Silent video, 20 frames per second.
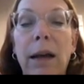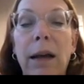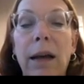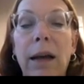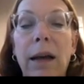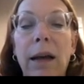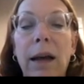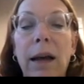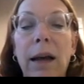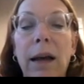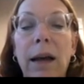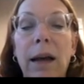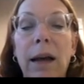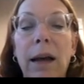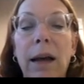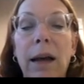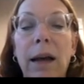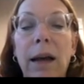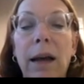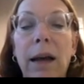hope I don't
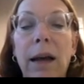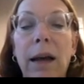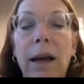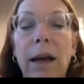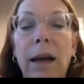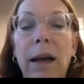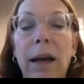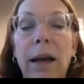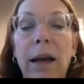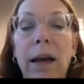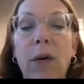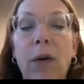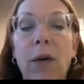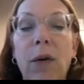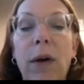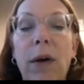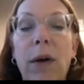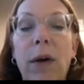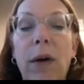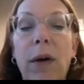lose you.
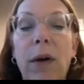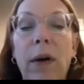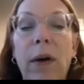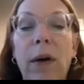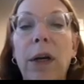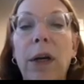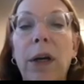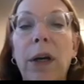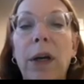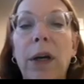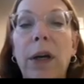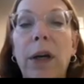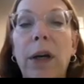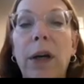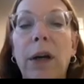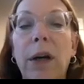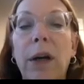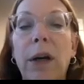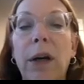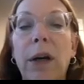I'm running low.
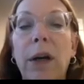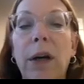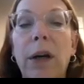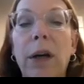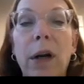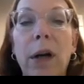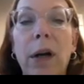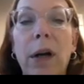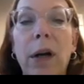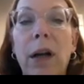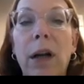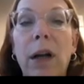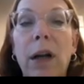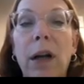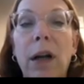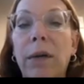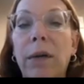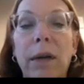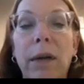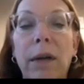
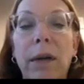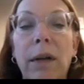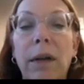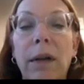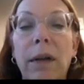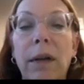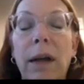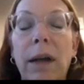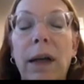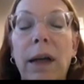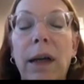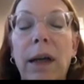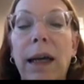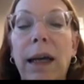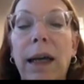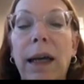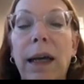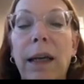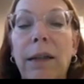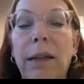It
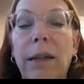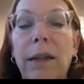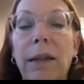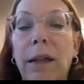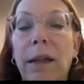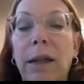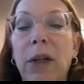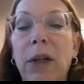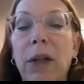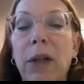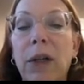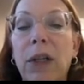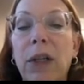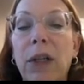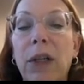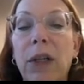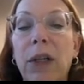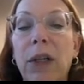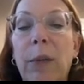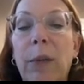talks about put the buyer
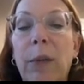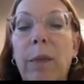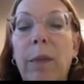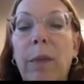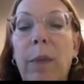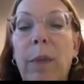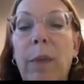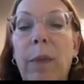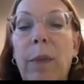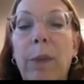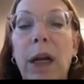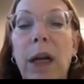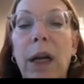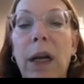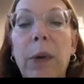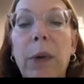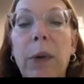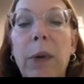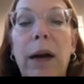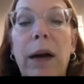representative, an
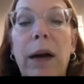experienced buyer